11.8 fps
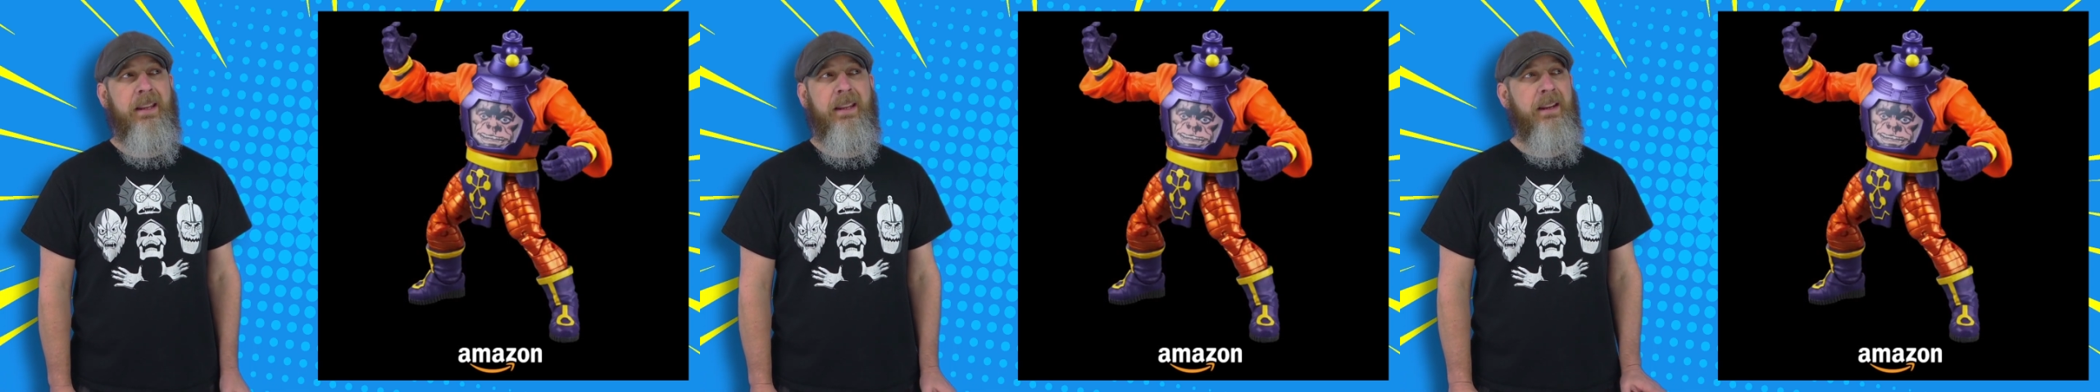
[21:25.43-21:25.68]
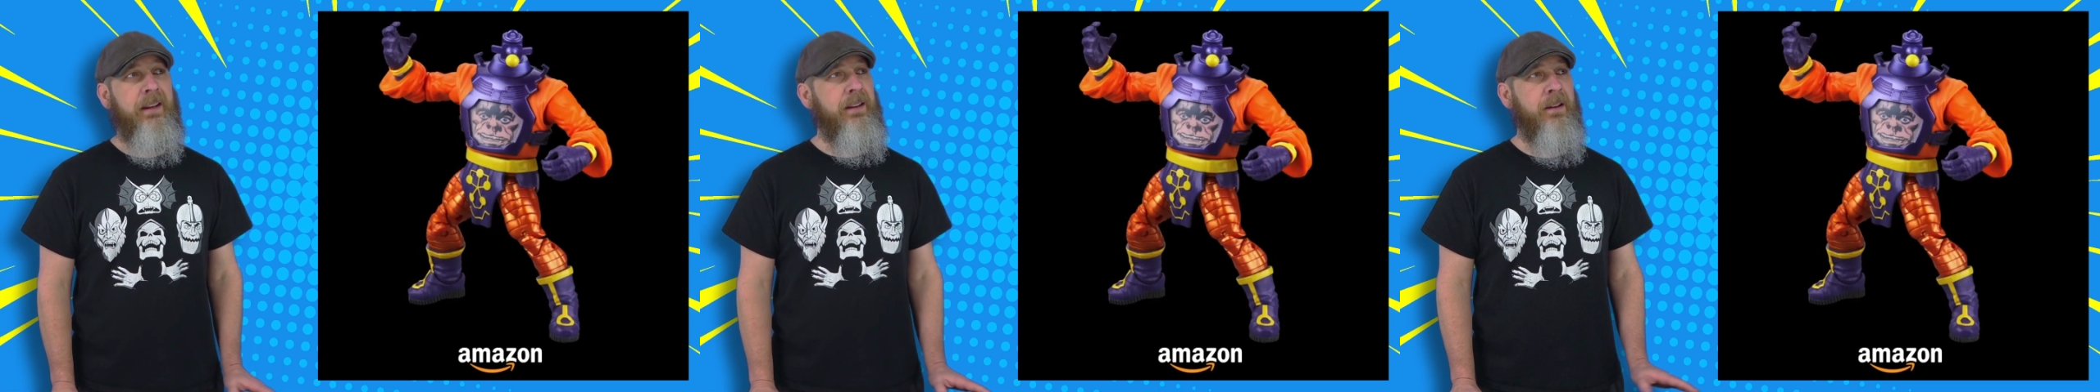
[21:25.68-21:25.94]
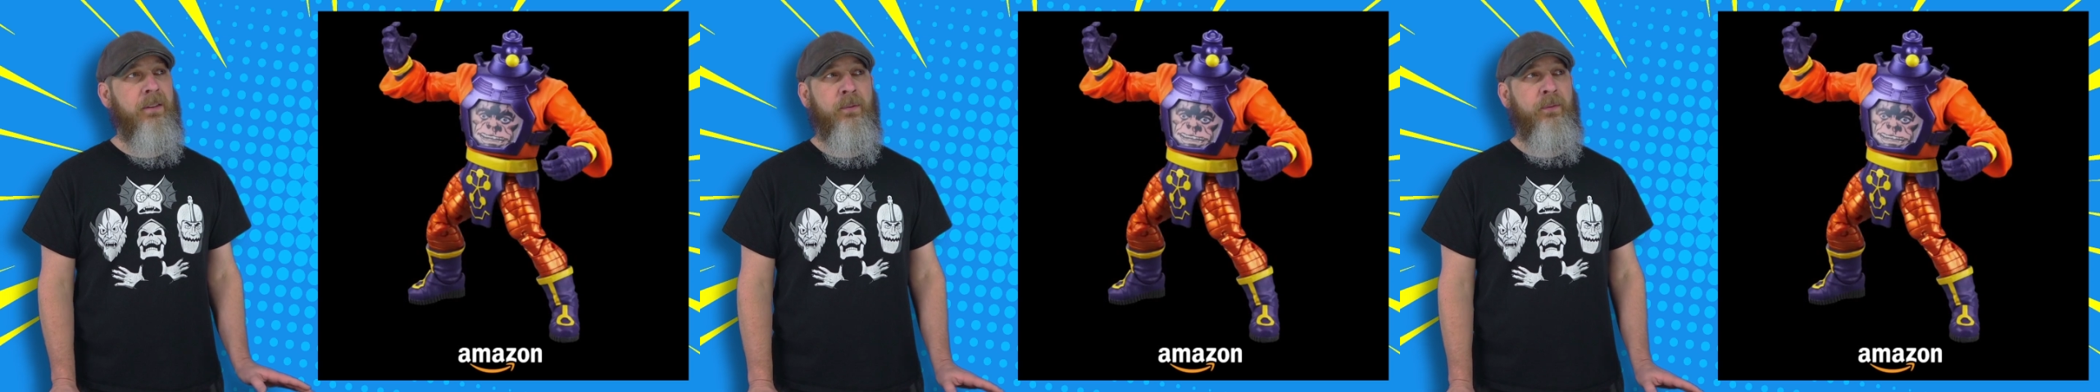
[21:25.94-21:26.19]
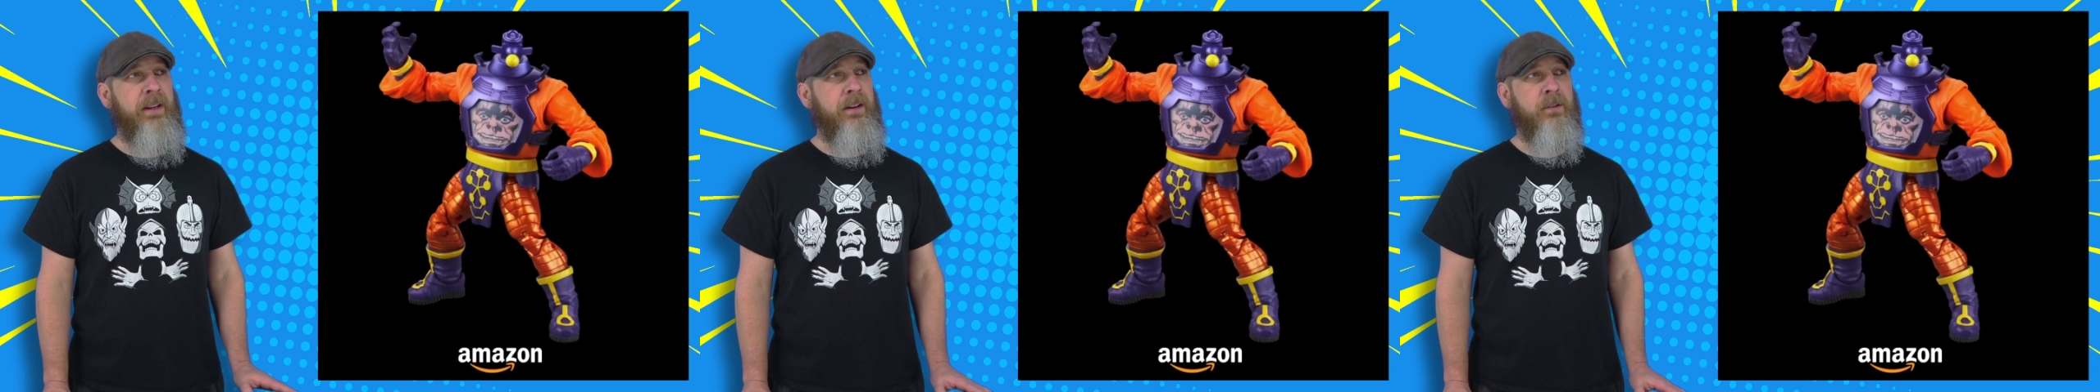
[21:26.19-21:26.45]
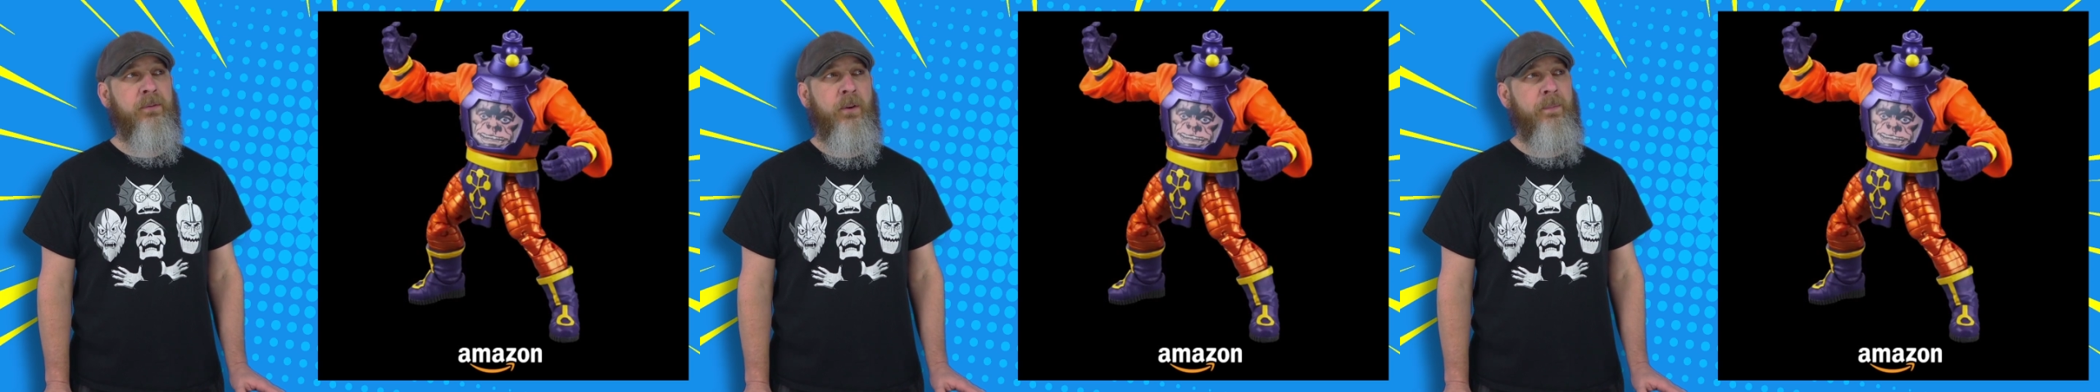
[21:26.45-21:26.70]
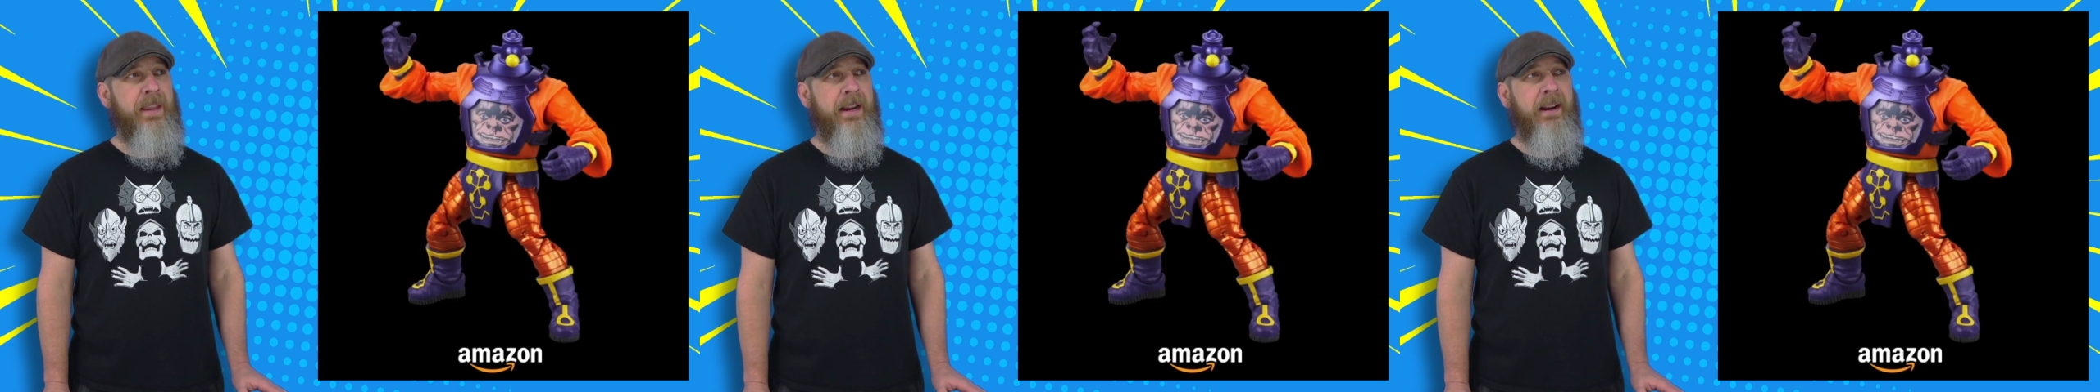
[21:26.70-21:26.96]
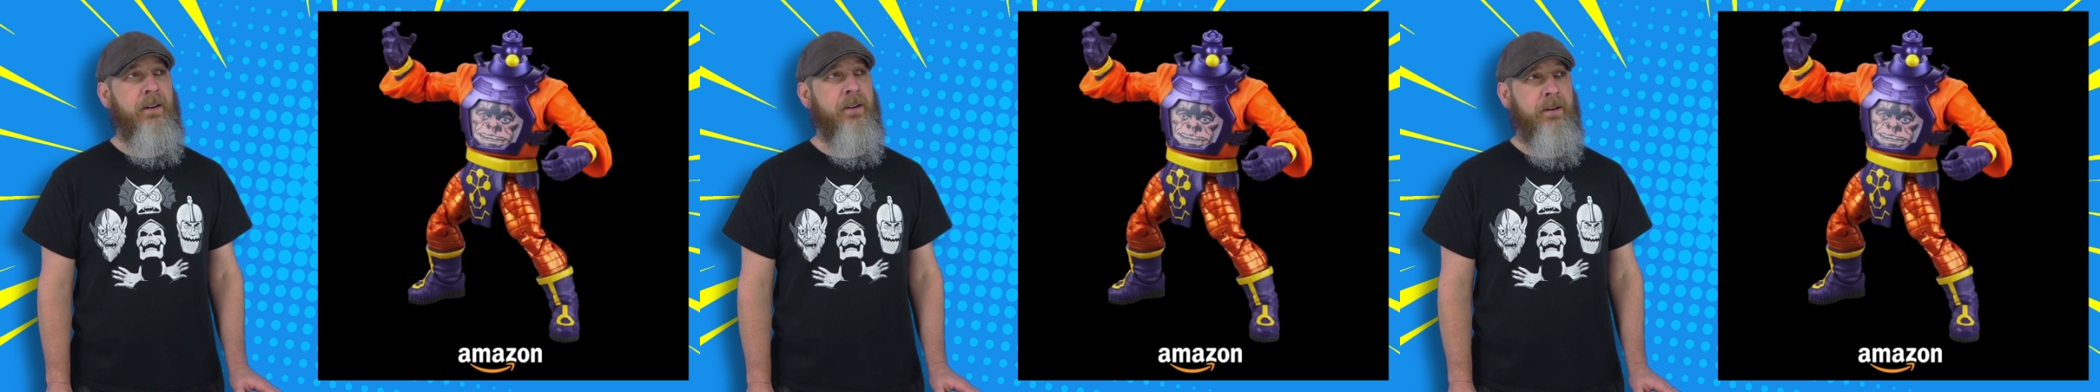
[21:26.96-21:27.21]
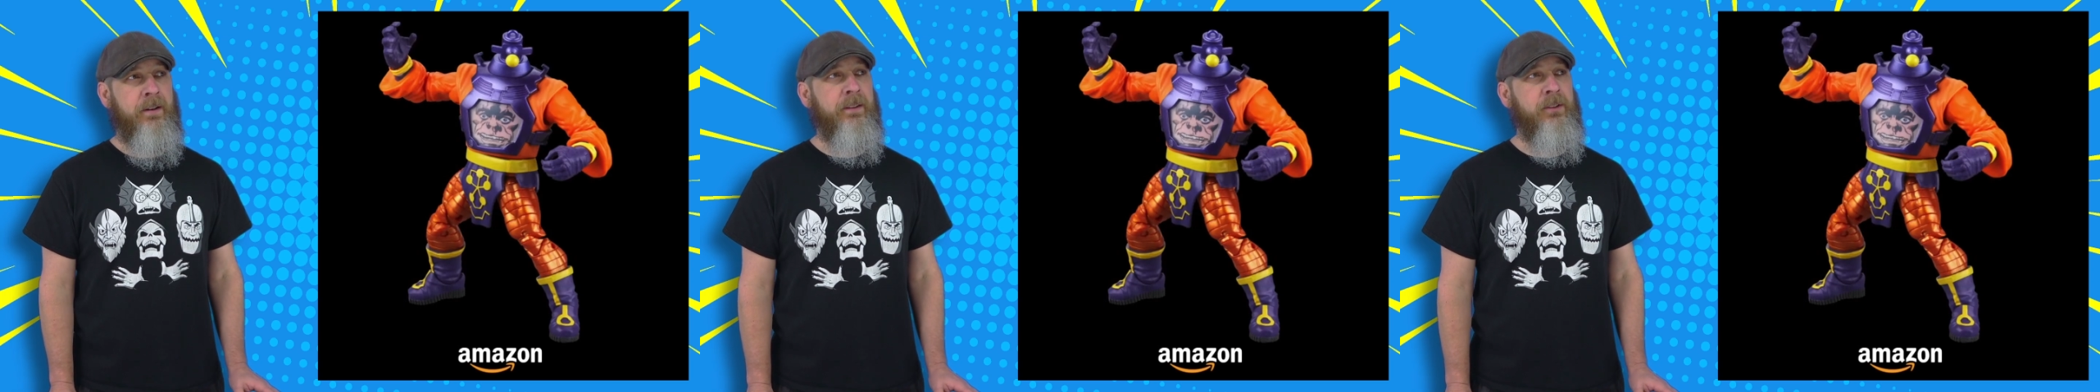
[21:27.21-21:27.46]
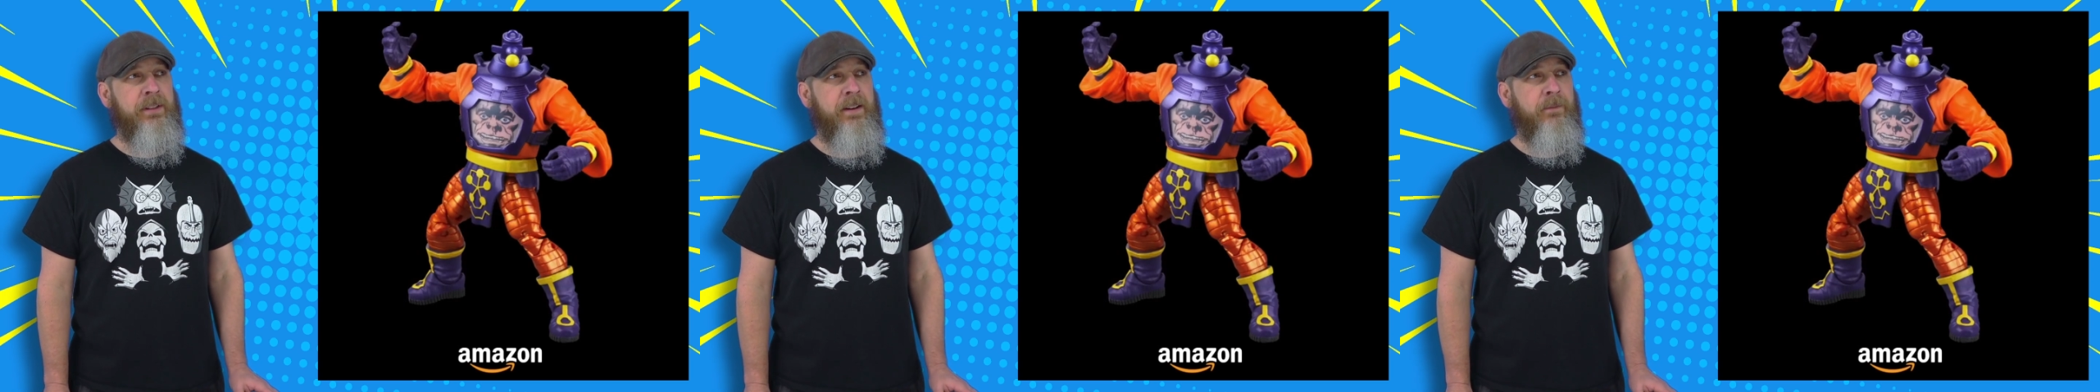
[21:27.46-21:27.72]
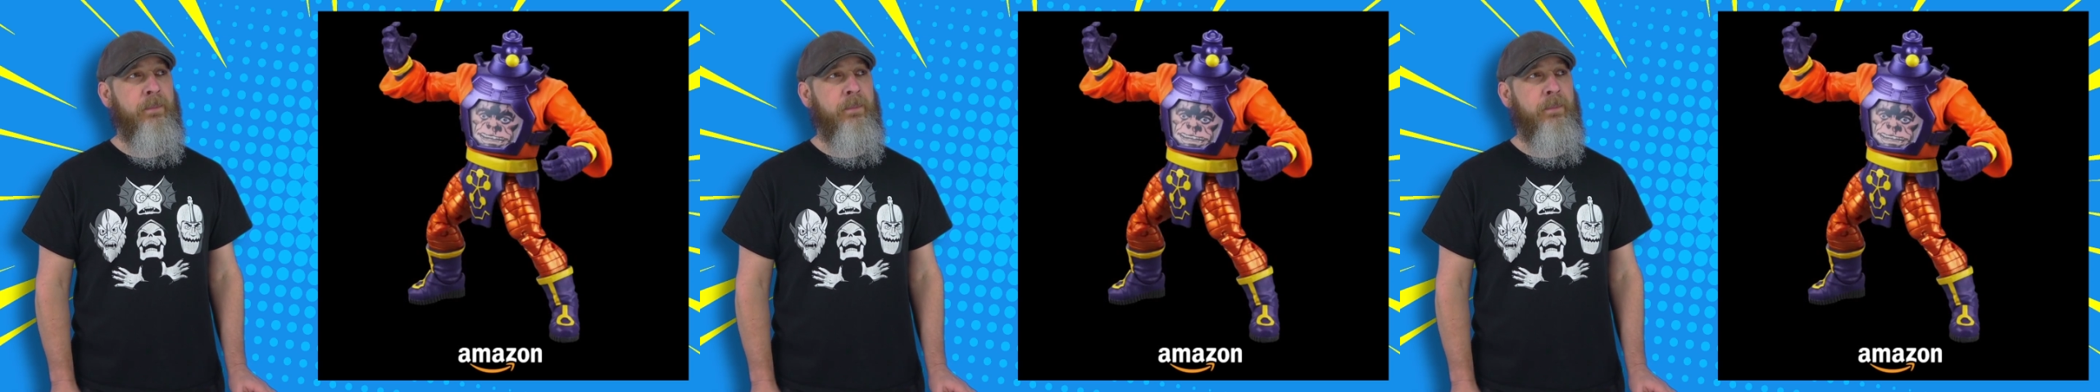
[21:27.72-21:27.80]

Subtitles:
any other figures from that era on the shelf,